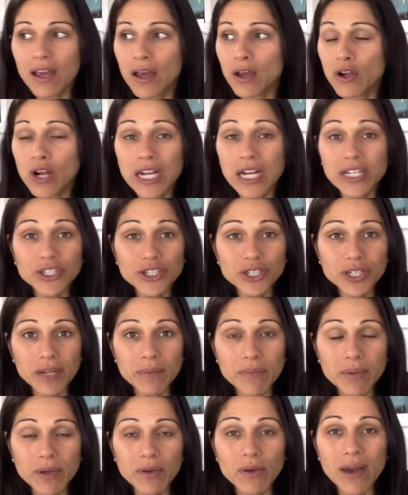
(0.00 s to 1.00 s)

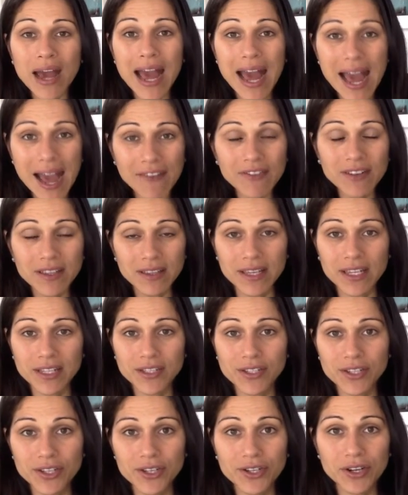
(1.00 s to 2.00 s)
contribute heavily
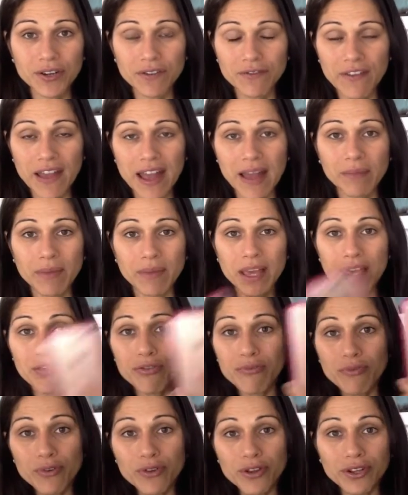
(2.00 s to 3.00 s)
to your family
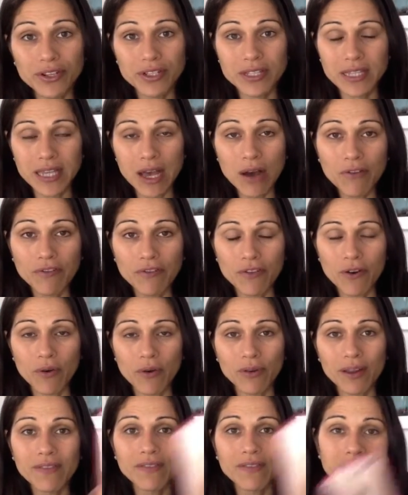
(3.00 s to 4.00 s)
through your cell phone.